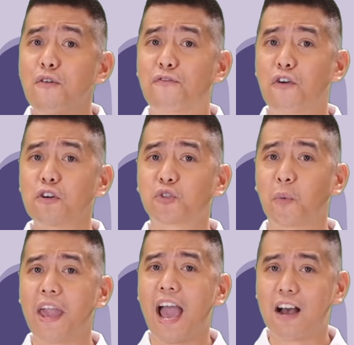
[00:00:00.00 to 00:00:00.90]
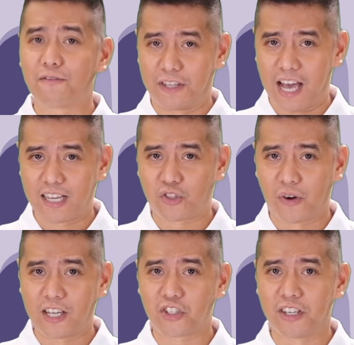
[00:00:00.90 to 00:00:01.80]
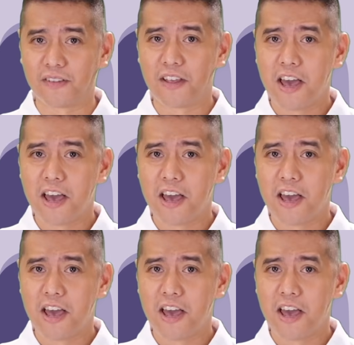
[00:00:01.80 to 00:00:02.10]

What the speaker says: First, we have dehydration.